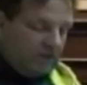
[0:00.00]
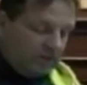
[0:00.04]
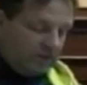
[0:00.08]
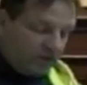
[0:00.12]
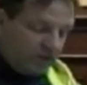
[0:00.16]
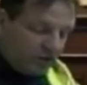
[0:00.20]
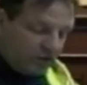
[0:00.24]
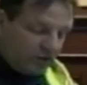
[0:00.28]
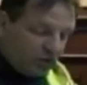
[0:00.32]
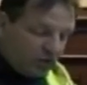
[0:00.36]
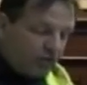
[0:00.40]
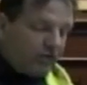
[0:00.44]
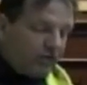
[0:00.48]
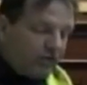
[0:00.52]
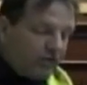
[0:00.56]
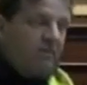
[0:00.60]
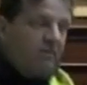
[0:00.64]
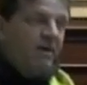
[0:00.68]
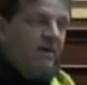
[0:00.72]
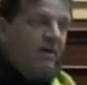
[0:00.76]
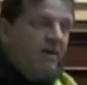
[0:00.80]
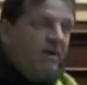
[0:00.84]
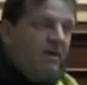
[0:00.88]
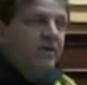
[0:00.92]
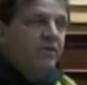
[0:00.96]
The truth of the
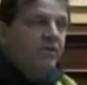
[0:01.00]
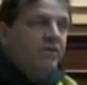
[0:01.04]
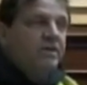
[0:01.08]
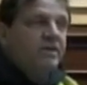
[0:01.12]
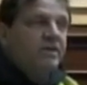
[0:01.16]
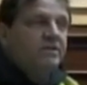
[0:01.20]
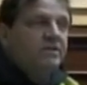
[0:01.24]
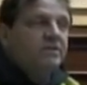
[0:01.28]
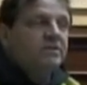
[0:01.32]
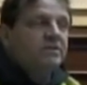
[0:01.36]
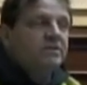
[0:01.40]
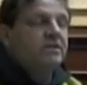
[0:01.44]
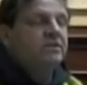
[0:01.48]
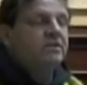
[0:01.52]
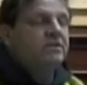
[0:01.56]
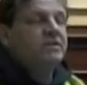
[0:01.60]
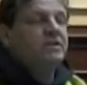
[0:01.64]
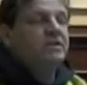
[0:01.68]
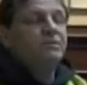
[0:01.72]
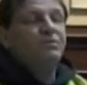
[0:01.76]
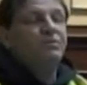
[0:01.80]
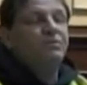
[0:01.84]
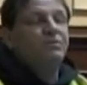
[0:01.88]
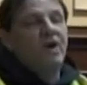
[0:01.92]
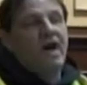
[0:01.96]
matter is that
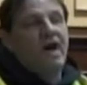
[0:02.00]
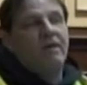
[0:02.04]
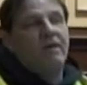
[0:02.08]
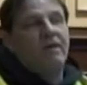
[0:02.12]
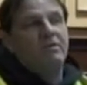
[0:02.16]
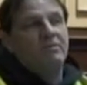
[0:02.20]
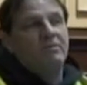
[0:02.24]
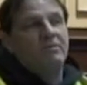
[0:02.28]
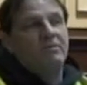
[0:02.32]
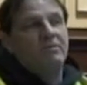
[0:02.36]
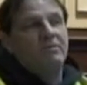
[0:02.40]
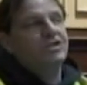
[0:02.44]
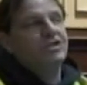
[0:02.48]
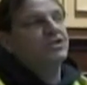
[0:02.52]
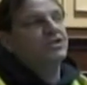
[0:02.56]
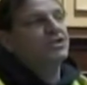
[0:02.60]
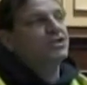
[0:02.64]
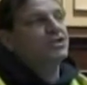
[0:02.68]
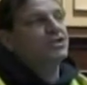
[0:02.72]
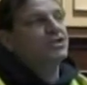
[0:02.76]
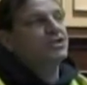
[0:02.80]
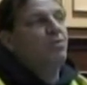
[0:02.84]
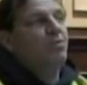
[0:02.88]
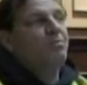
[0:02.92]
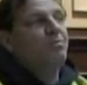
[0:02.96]
this problem is just
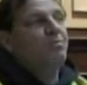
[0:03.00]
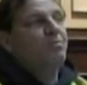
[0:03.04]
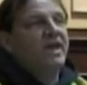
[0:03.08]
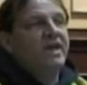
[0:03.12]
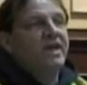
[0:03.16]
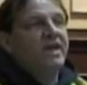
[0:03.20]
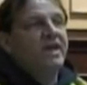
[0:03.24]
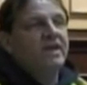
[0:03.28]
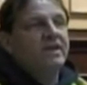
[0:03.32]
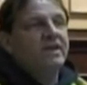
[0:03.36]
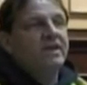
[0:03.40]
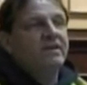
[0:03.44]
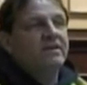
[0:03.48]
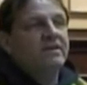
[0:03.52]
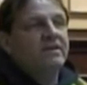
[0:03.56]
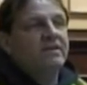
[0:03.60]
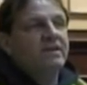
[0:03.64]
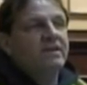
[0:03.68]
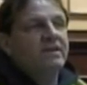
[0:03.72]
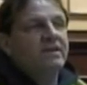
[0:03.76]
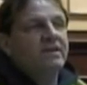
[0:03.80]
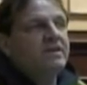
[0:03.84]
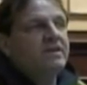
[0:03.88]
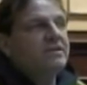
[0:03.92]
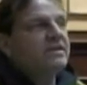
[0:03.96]
so big
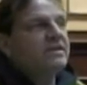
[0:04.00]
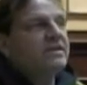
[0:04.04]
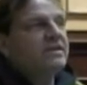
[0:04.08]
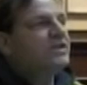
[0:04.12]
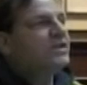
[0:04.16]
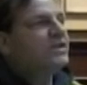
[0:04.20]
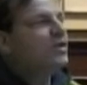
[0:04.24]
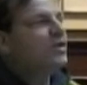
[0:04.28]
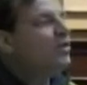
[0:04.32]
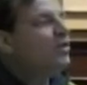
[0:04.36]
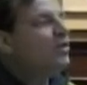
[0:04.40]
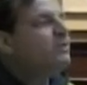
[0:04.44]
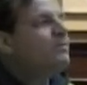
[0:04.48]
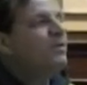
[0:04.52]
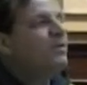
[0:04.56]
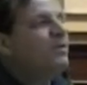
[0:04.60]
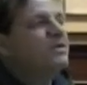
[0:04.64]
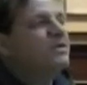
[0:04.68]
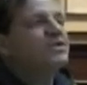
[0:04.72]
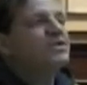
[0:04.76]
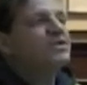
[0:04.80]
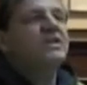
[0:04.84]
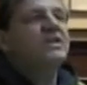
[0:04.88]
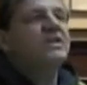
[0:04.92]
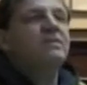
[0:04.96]
that the only
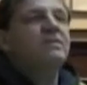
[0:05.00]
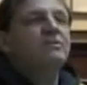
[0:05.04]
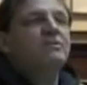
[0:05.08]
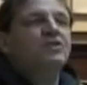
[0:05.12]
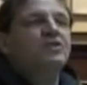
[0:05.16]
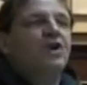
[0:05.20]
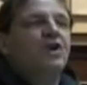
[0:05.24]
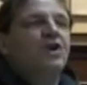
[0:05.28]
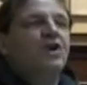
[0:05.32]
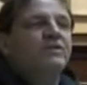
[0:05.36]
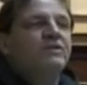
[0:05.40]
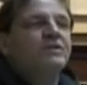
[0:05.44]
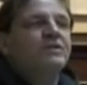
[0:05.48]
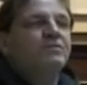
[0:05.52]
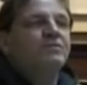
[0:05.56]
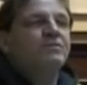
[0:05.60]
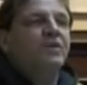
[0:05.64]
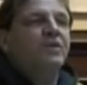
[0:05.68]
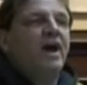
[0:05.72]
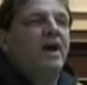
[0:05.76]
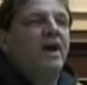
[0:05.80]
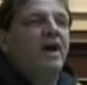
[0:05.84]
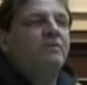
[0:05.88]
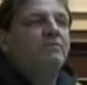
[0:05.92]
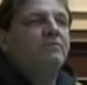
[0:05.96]
person that can solve this
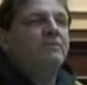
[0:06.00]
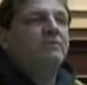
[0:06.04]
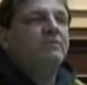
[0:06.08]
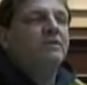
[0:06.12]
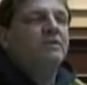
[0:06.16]
problem